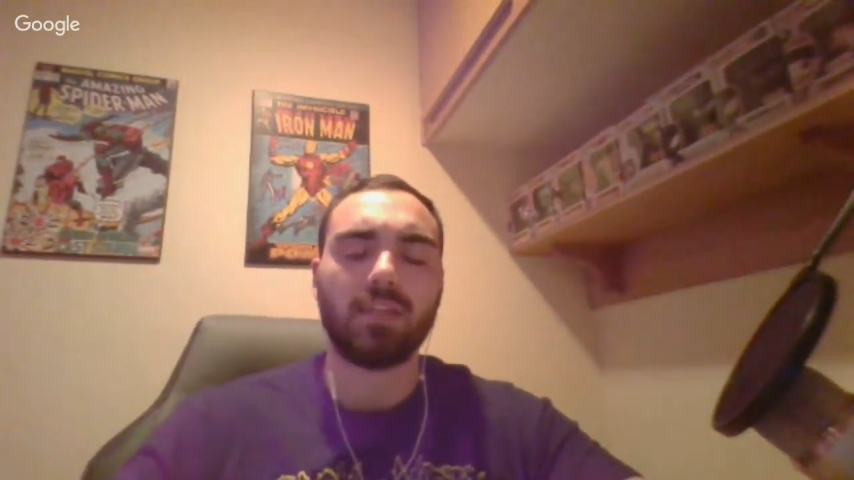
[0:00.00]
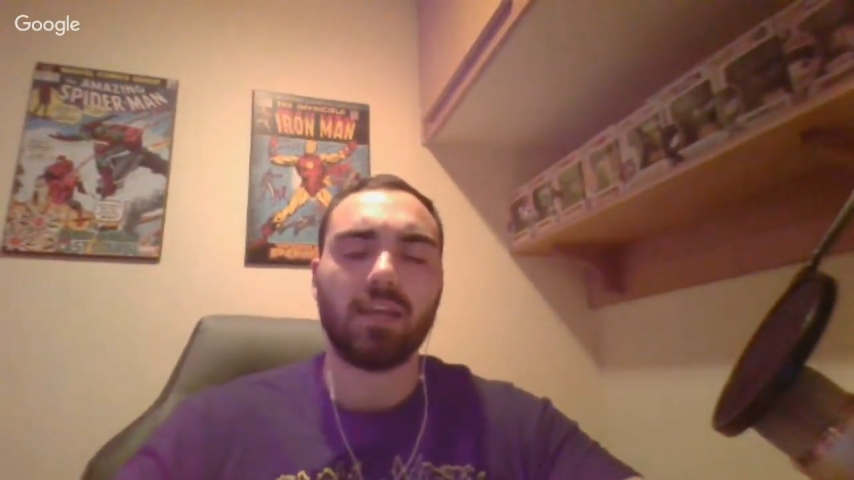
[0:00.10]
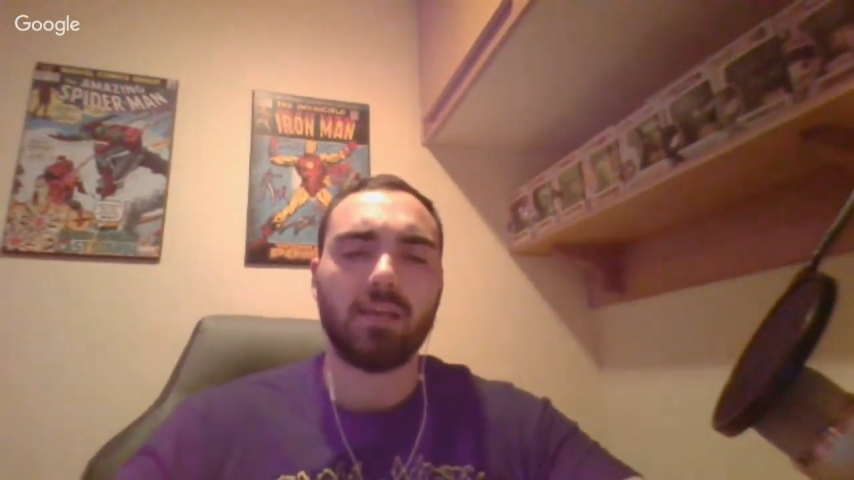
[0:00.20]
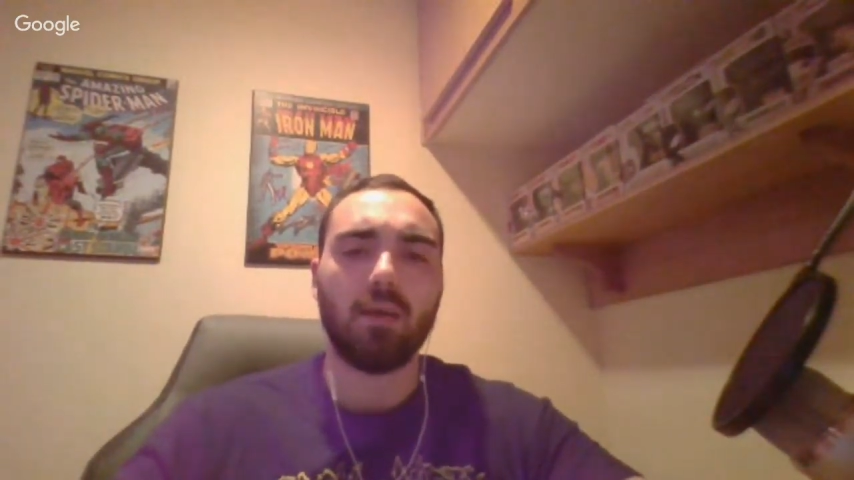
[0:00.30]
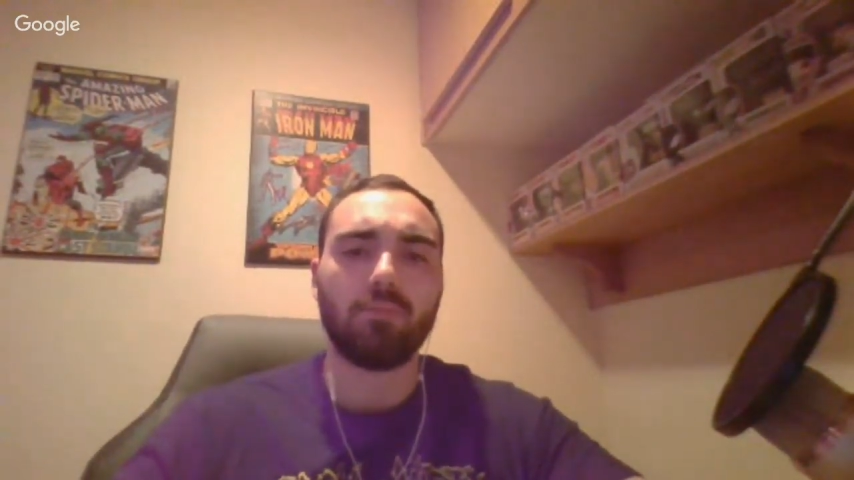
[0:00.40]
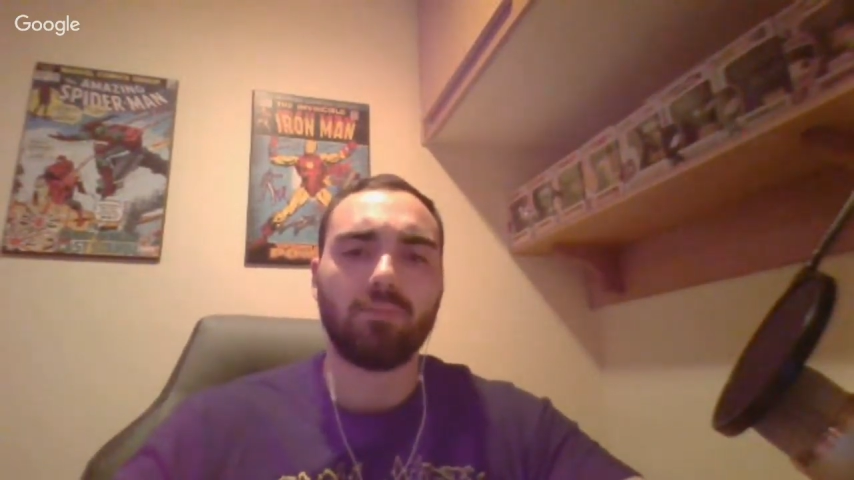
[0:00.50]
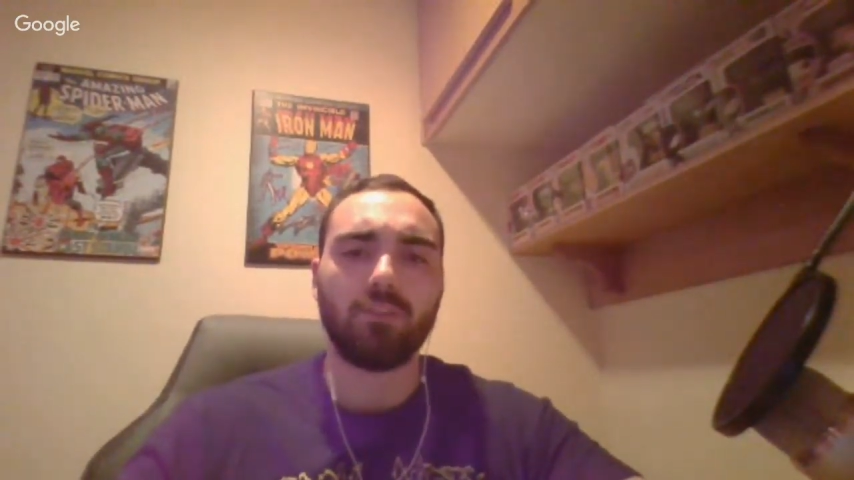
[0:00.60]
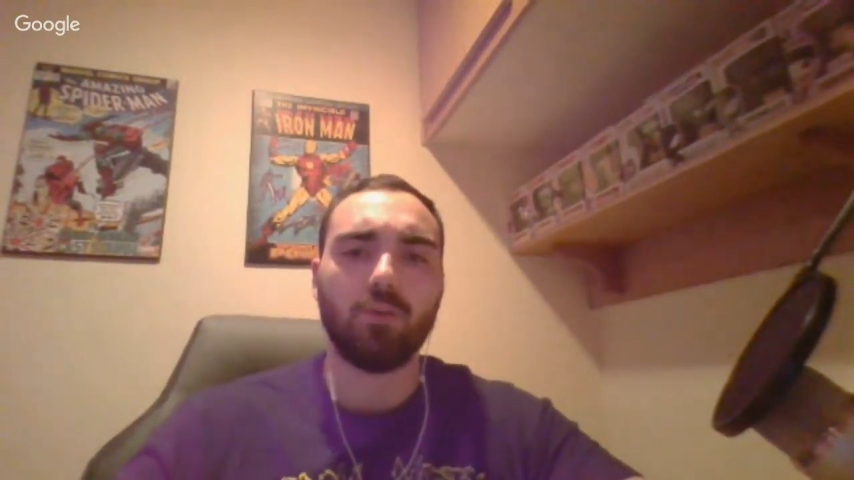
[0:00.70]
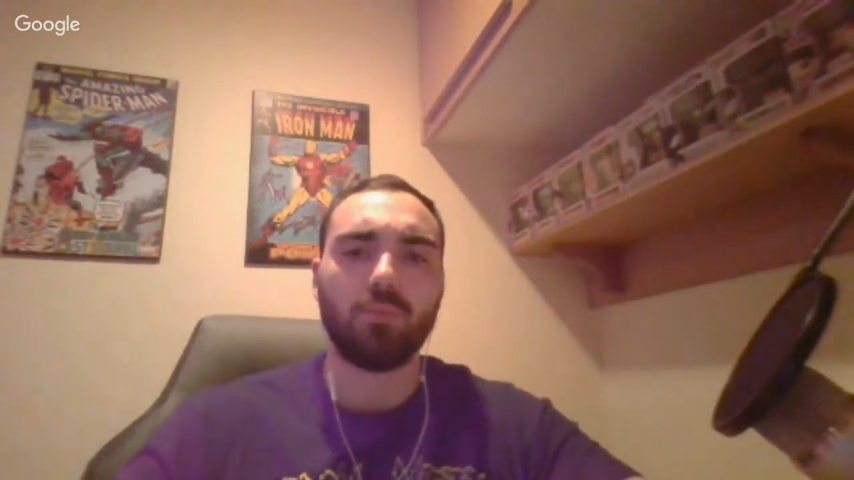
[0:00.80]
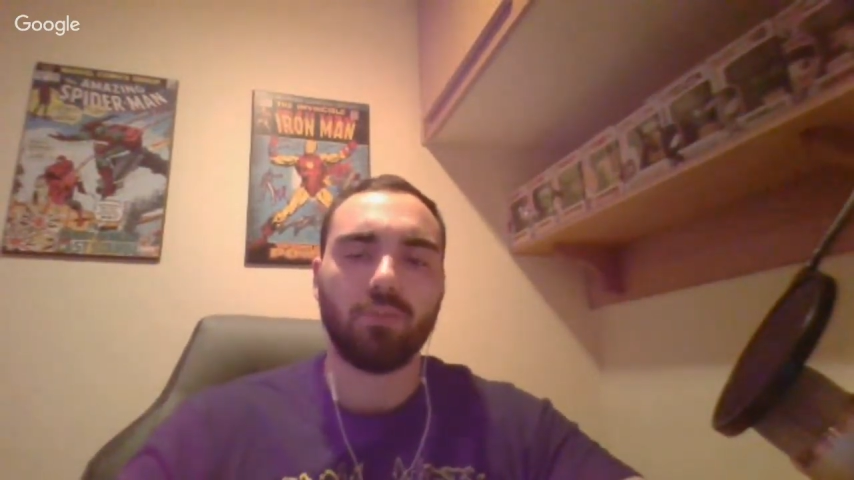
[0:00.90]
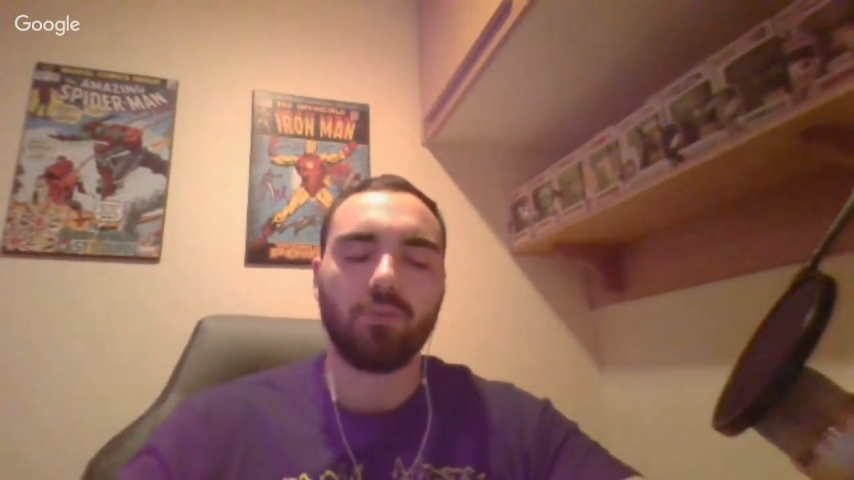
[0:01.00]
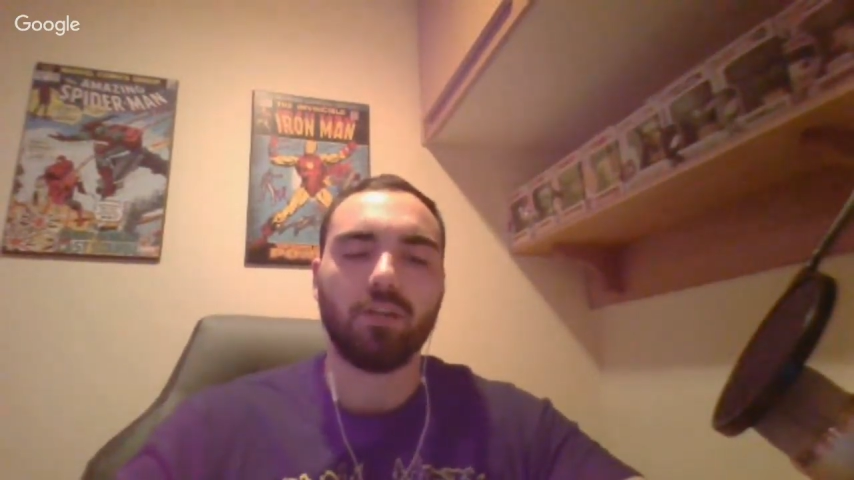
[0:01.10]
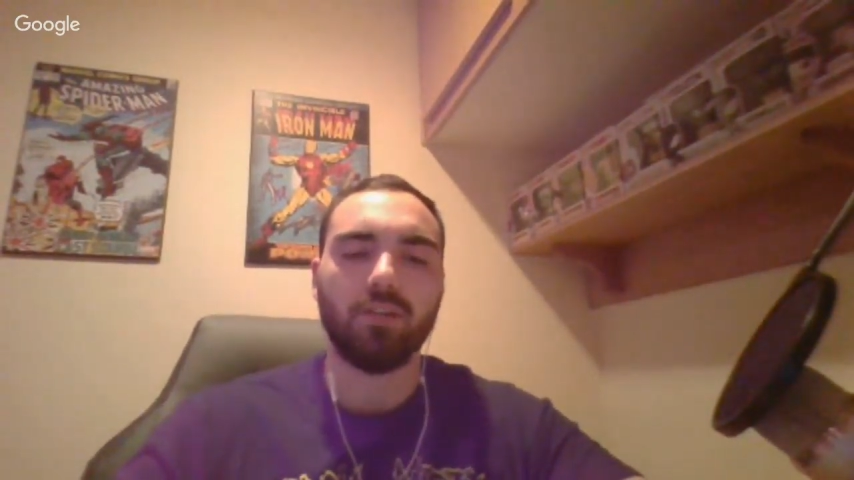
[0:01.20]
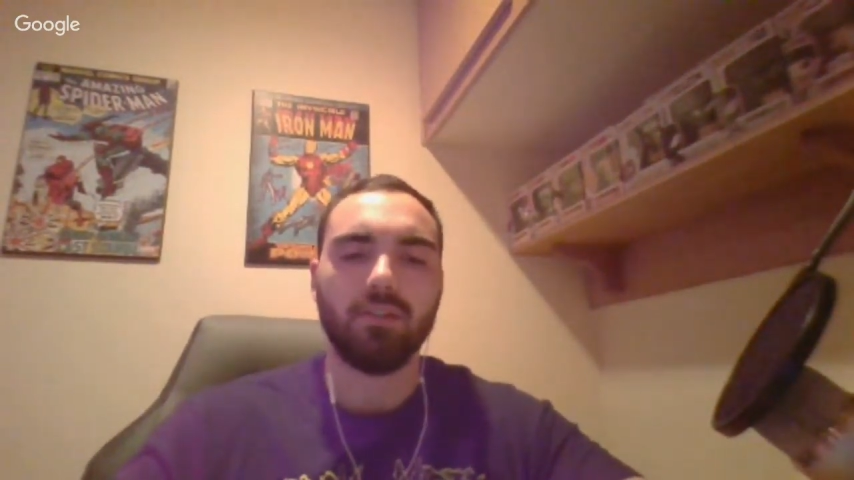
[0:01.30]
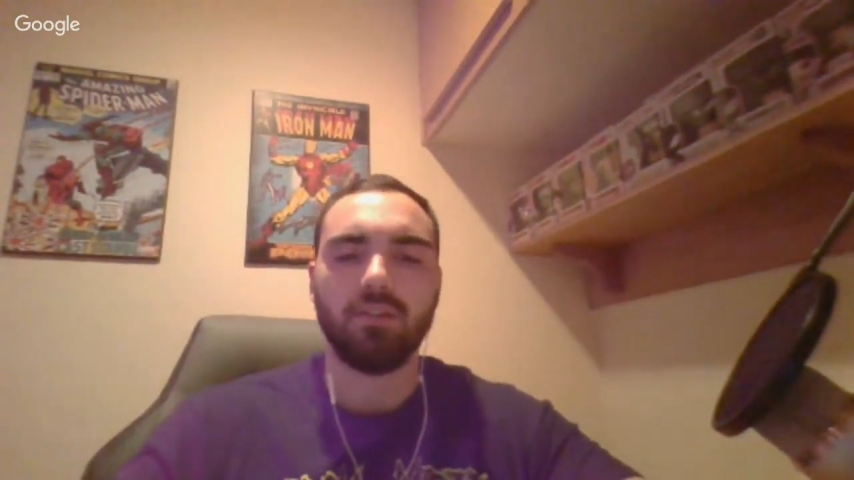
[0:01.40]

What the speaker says: set him up for an open three.